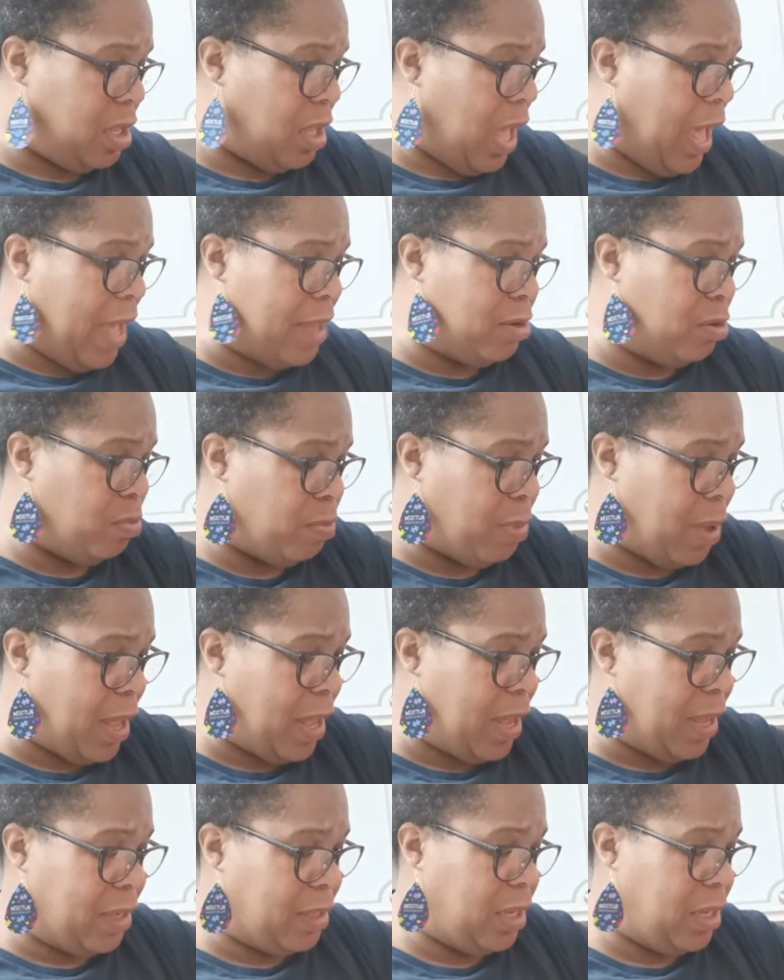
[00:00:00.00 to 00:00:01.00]
I don't
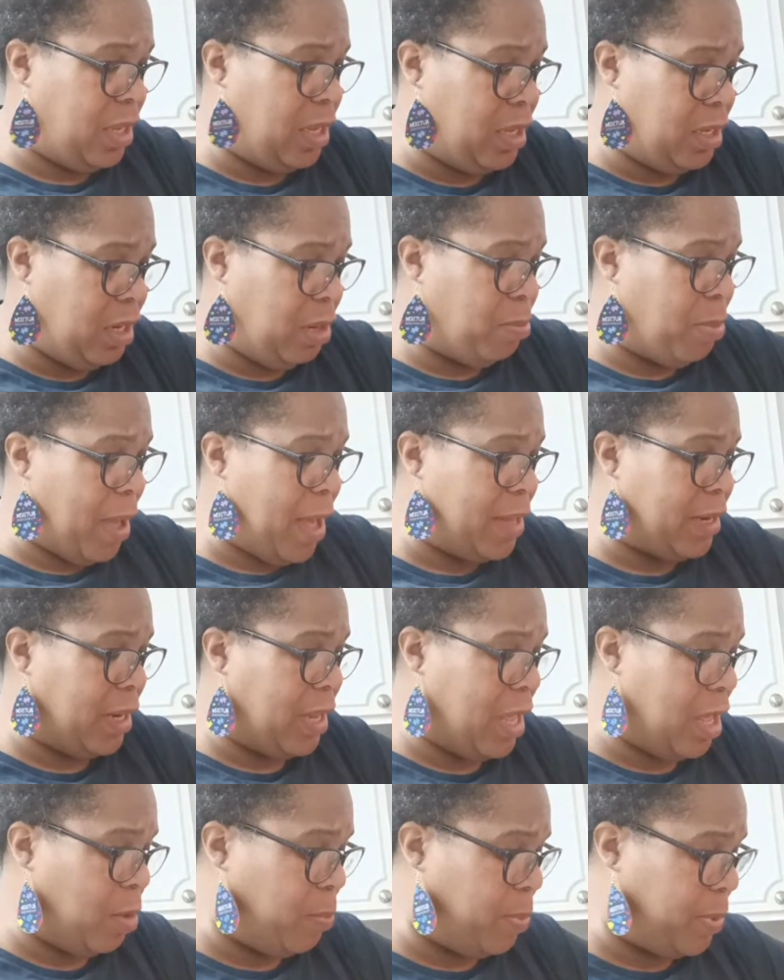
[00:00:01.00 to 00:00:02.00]
mind anybody
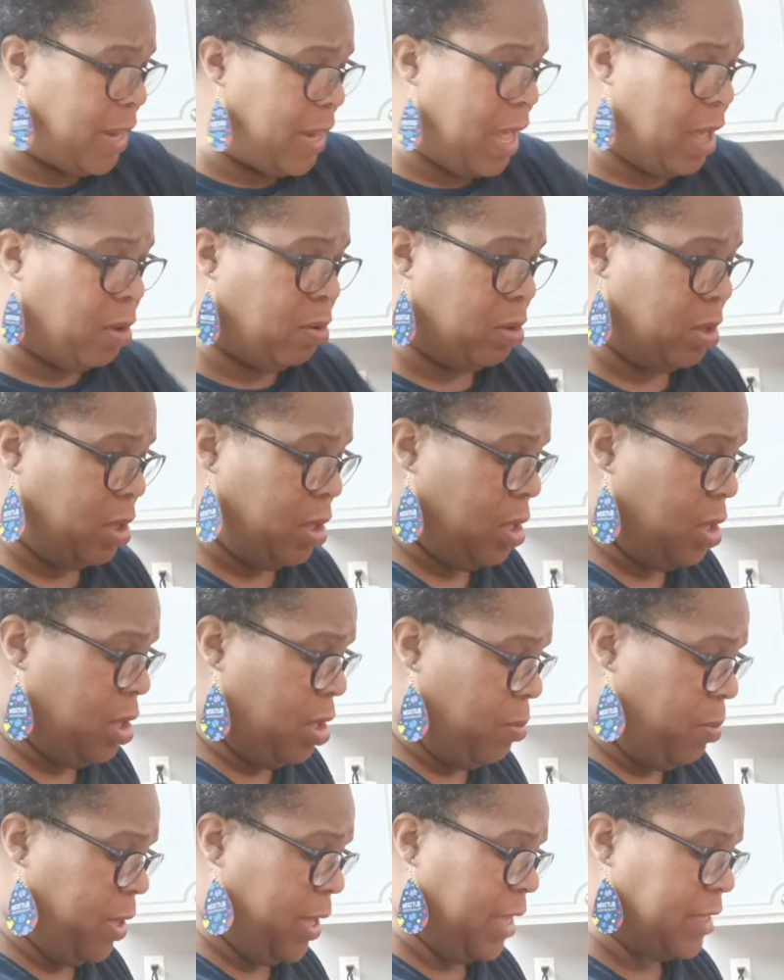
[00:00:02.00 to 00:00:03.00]
helping out
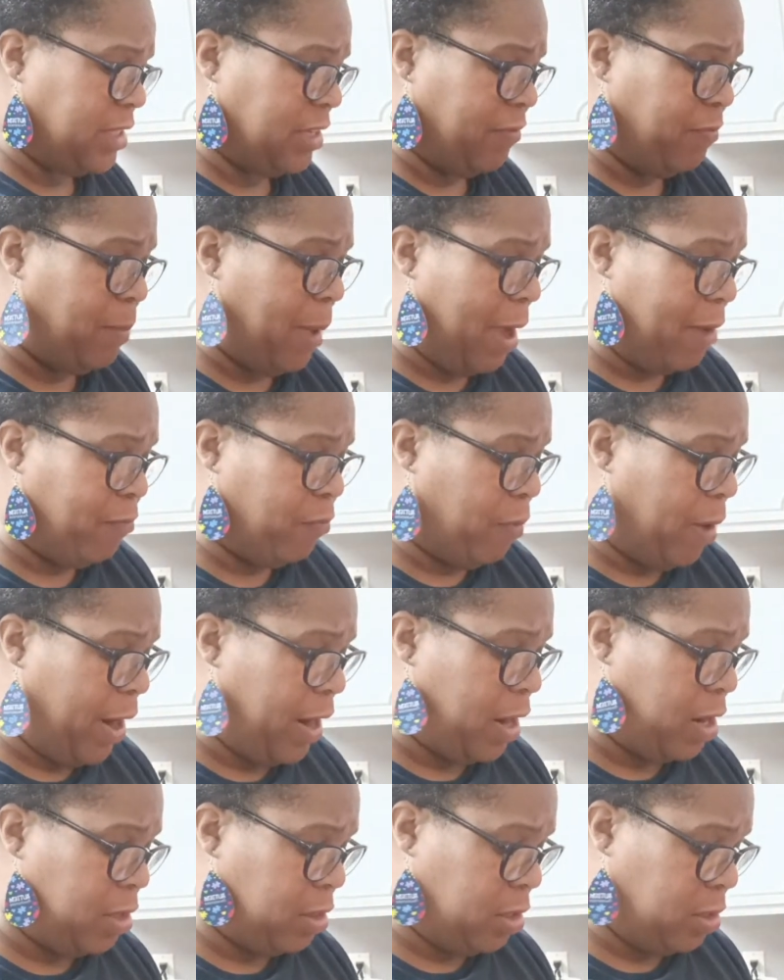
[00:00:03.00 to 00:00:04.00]
because if my
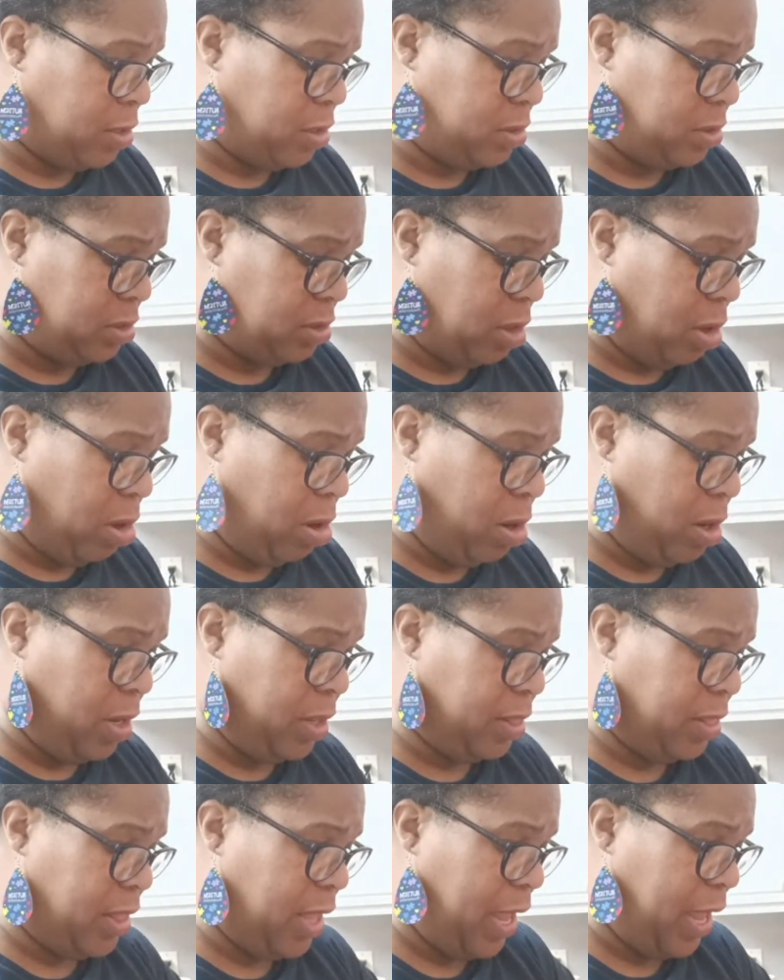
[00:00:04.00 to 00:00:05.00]
regulars aren't
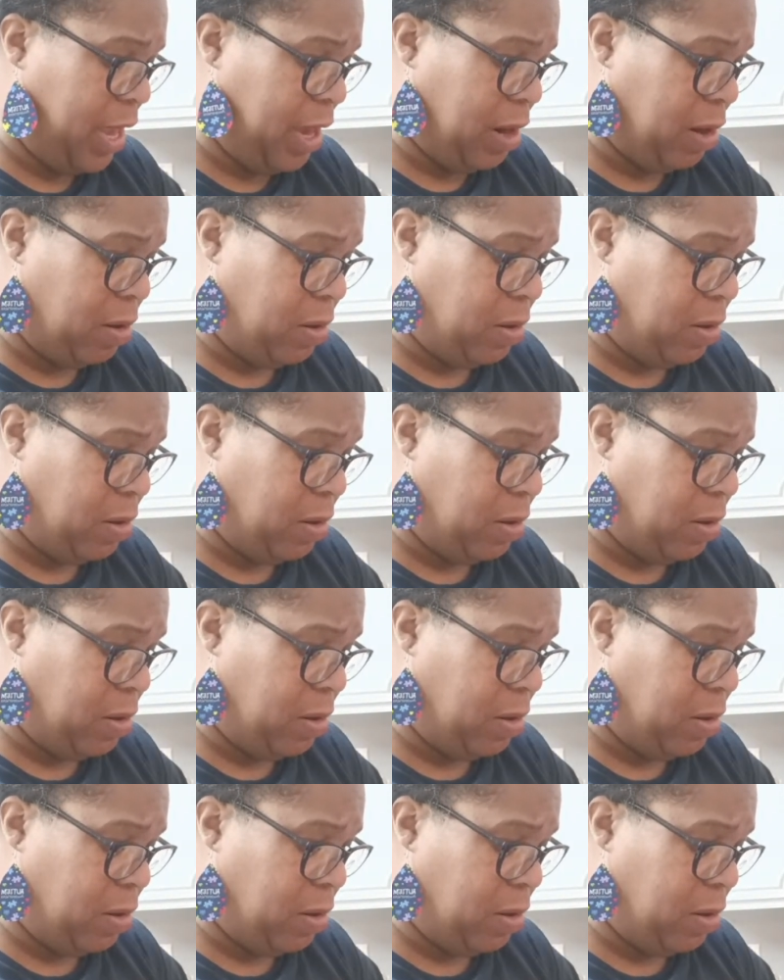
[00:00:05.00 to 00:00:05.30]
there